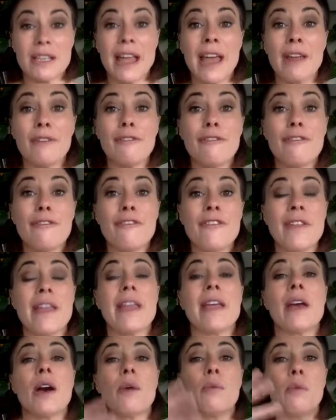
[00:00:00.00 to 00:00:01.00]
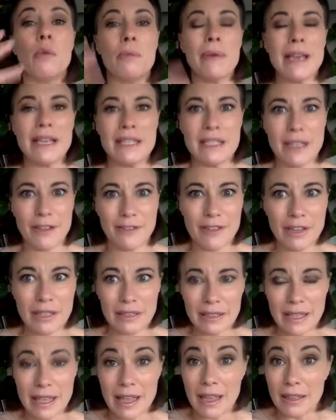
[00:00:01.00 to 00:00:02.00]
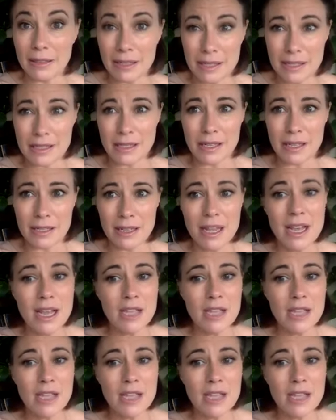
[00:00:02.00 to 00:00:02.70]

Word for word: and fear will be definitely elicited.